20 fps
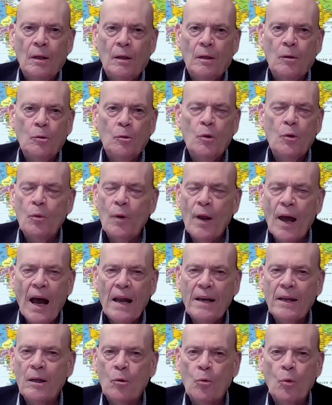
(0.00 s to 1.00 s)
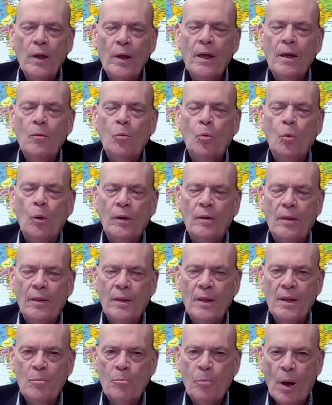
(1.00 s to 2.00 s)
who do not agree with
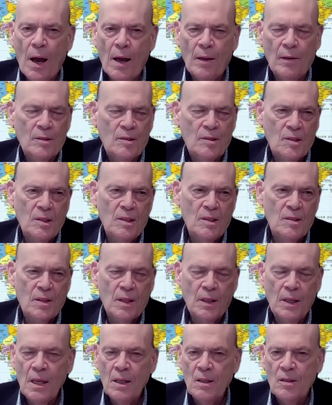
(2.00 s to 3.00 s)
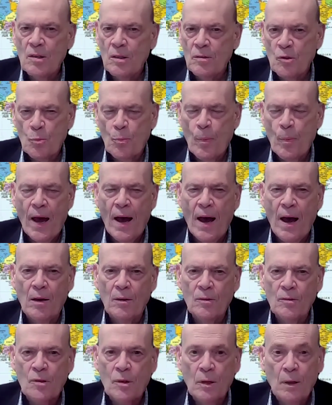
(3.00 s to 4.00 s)
the policies that he's
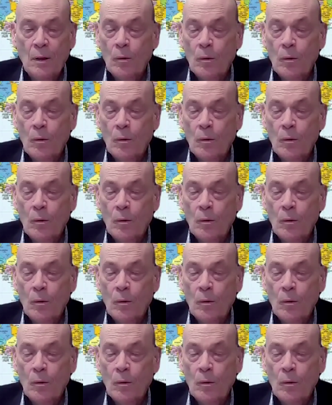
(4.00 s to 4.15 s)
espoused,